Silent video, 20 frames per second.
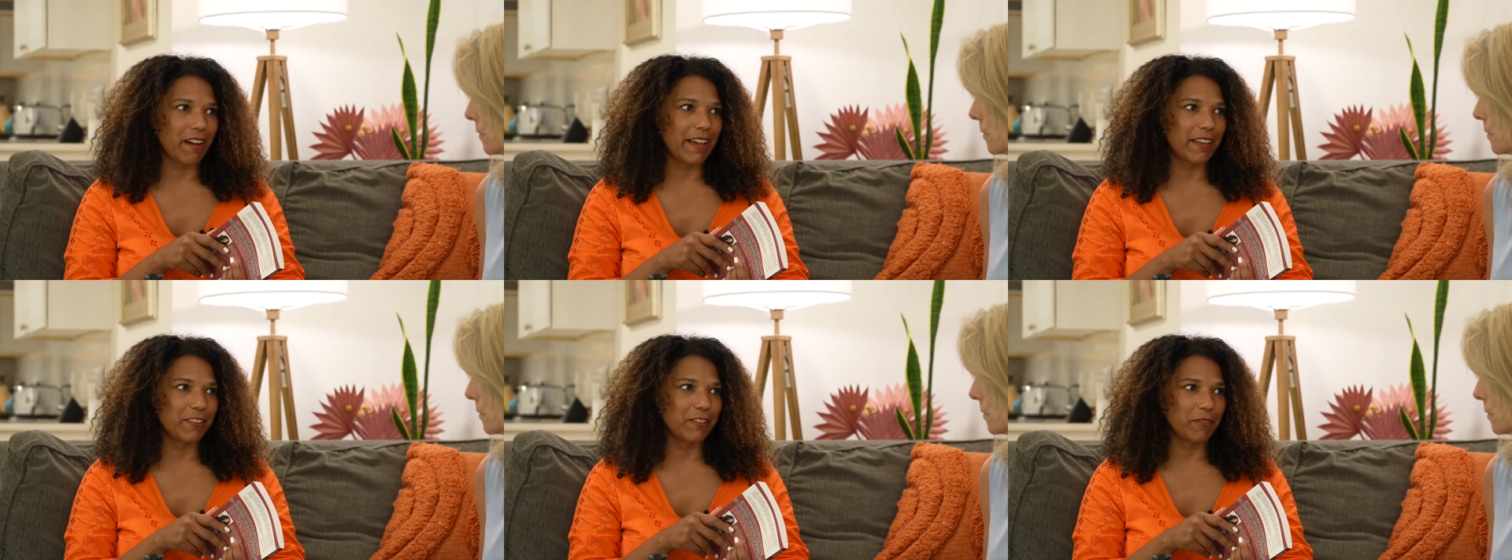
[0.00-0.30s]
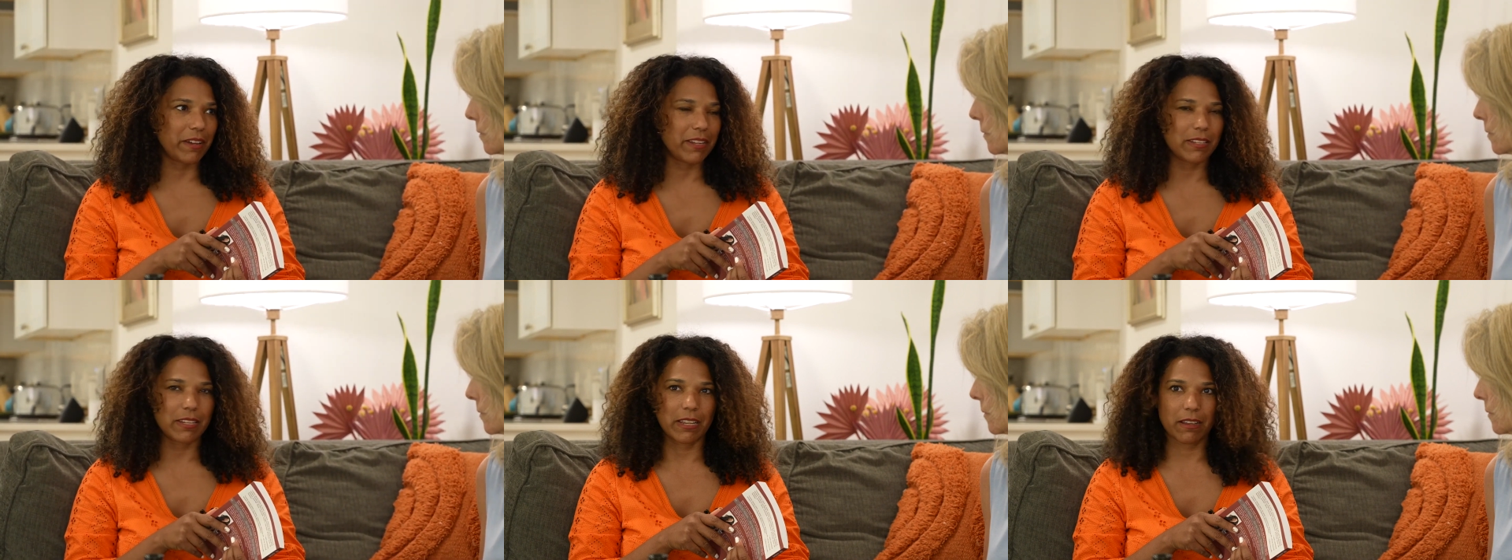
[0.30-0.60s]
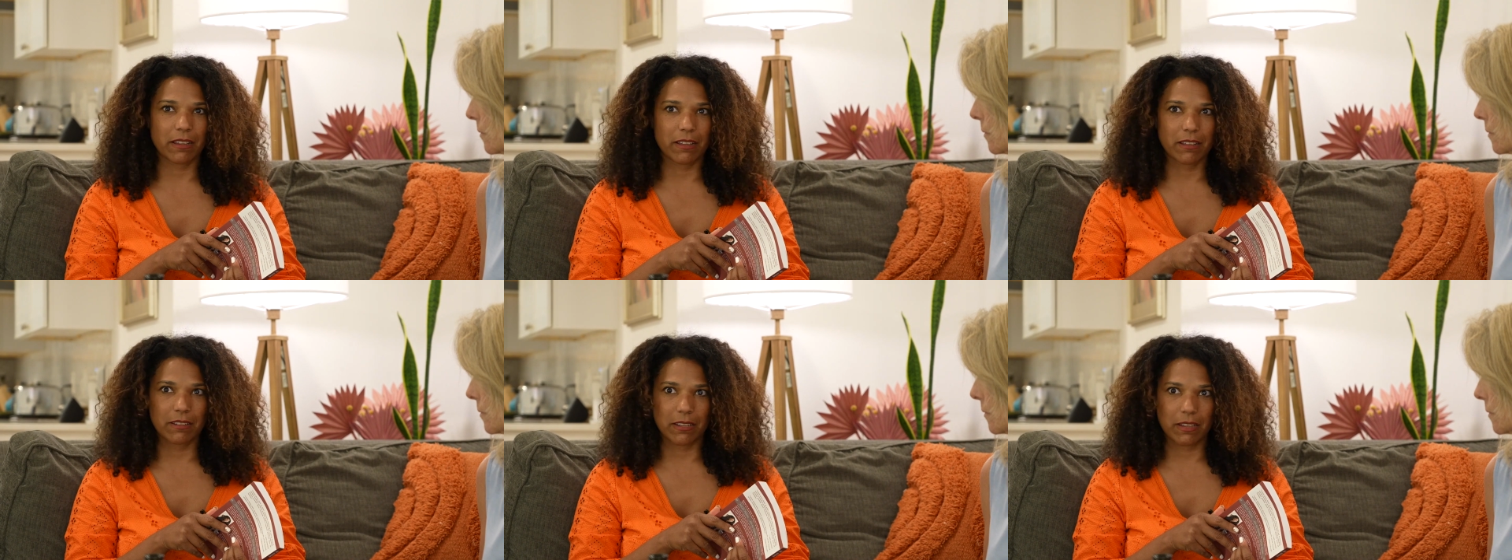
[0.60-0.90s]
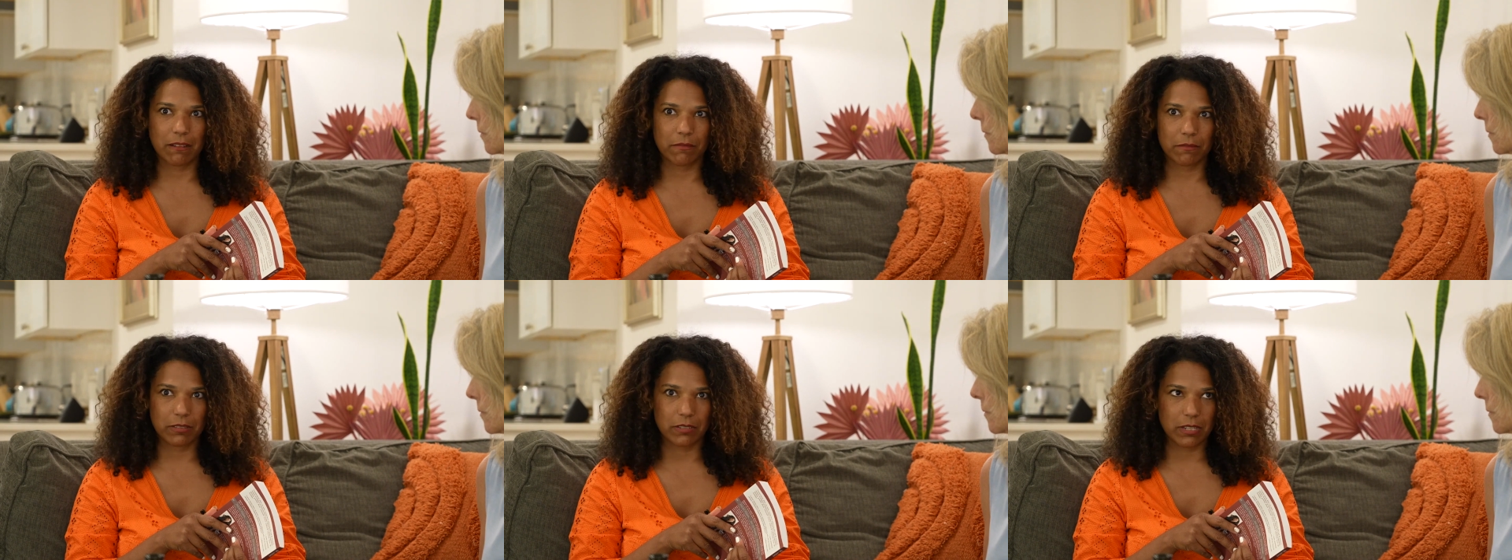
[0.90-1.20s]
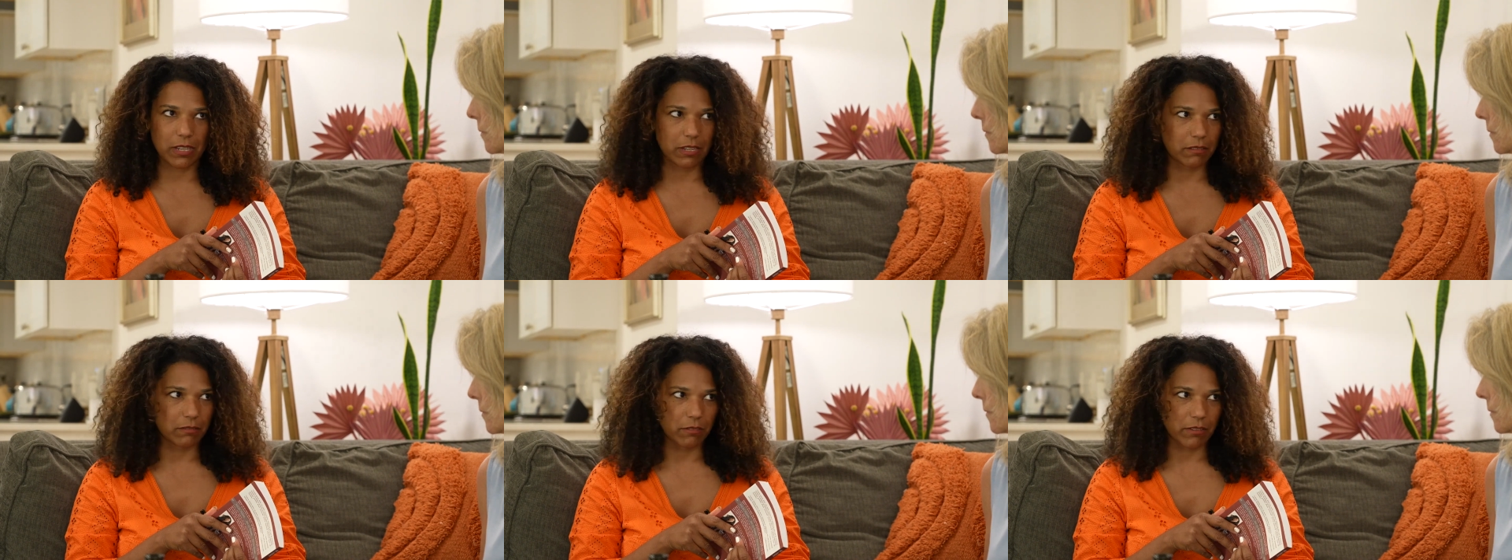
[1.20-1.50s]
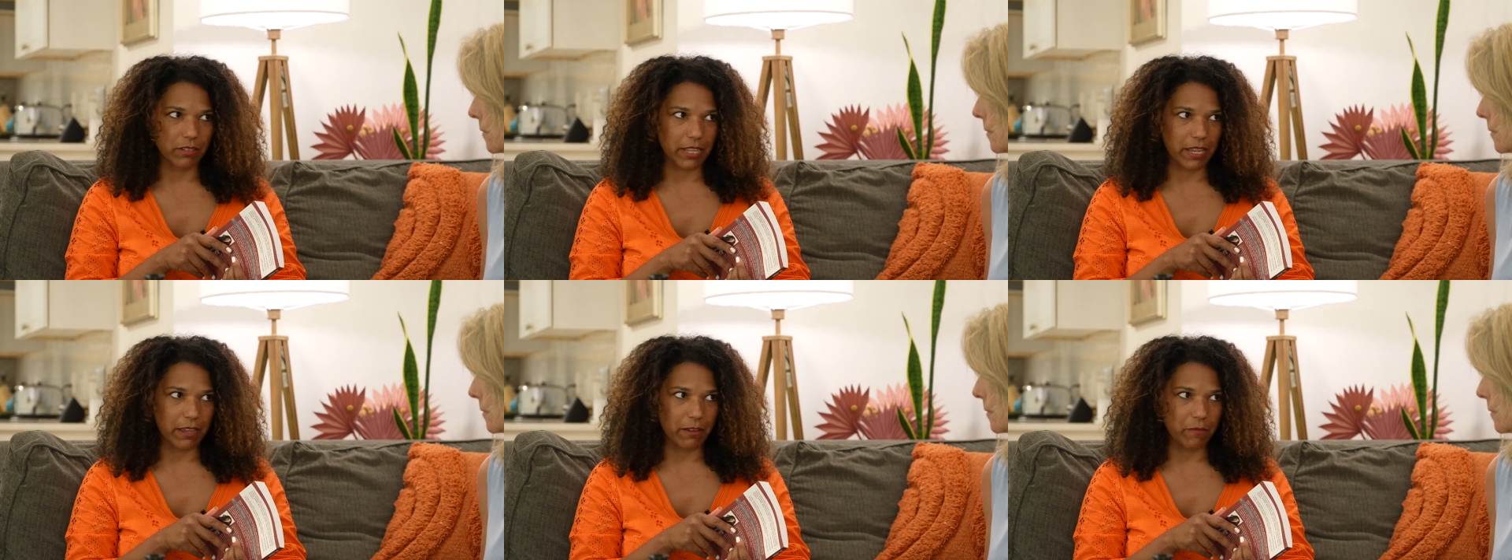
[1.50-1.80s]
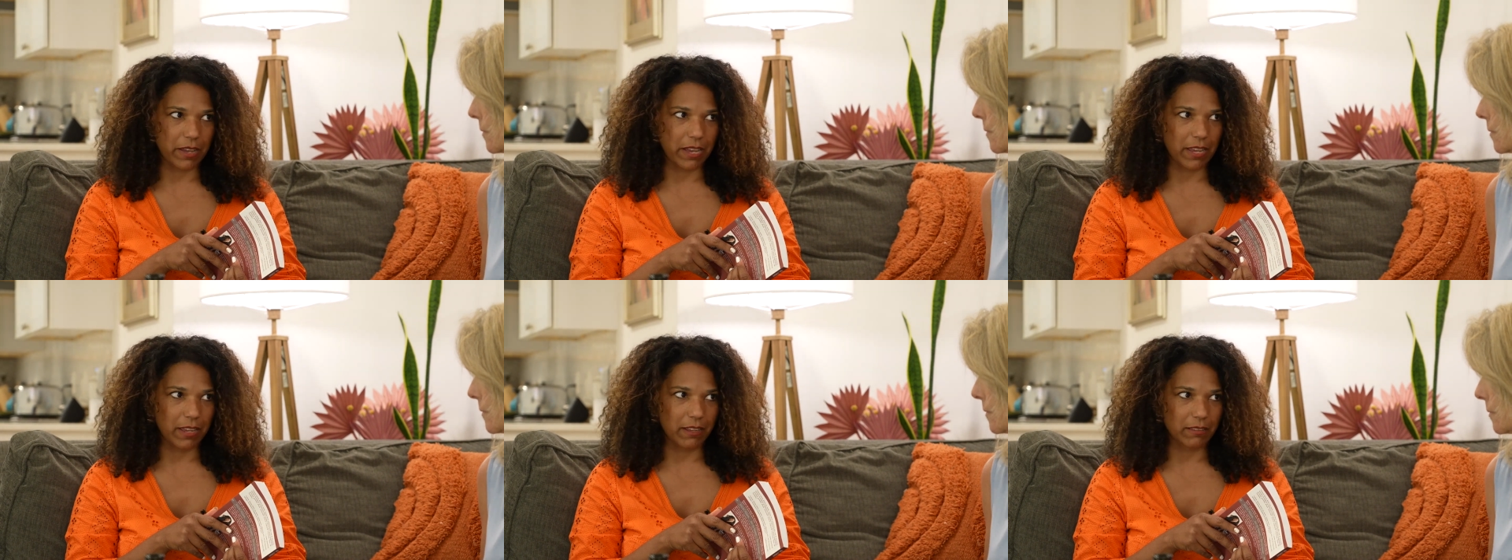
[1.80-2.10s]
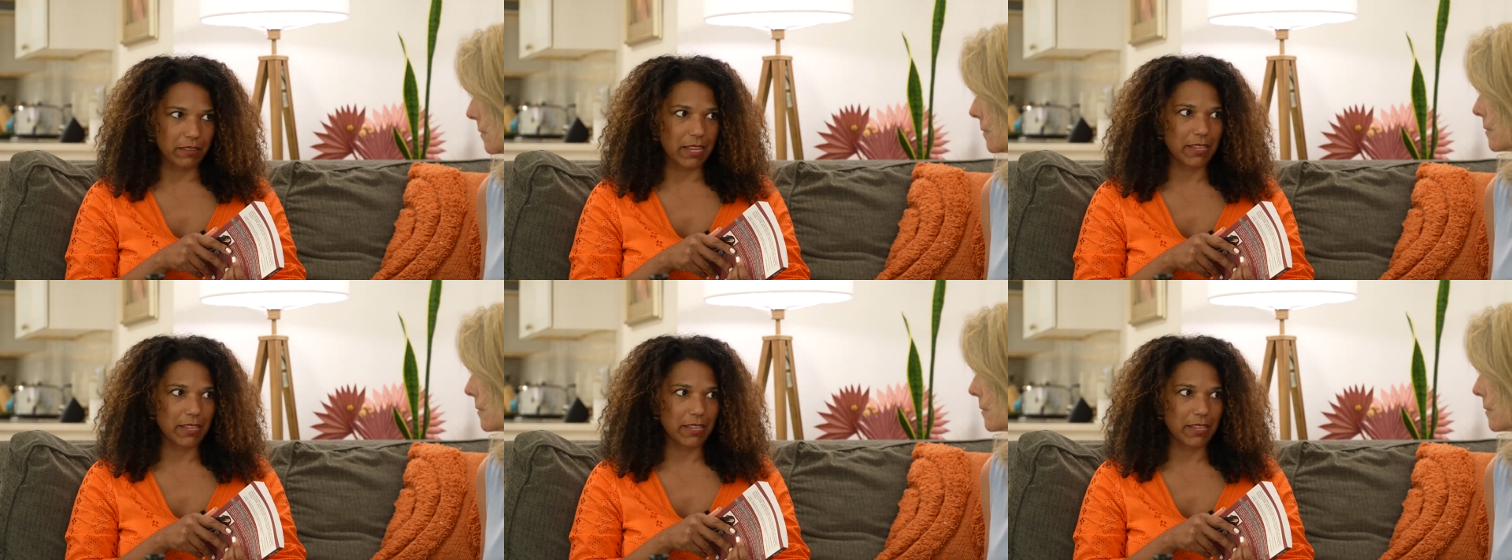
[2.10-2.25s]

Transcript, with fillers: I had no idea I was dating Lord Layaway.